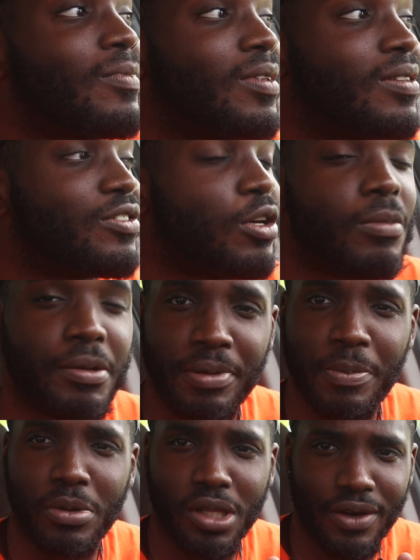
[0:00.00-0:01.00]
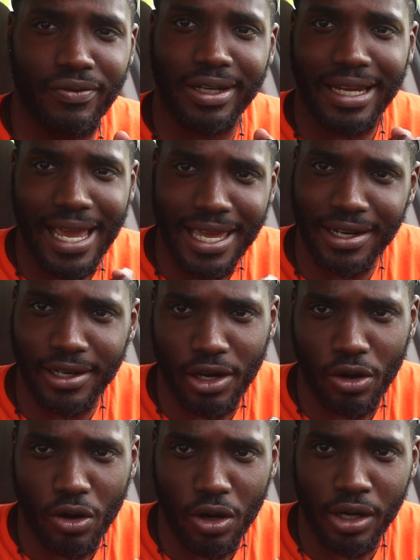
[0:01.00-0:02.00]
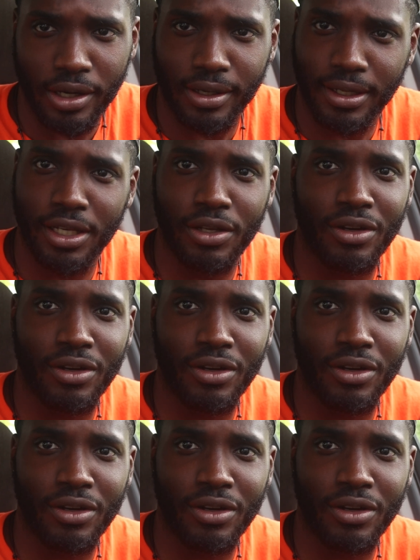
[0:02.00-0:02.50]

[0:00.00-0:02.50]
So many people live with hate in their heart, you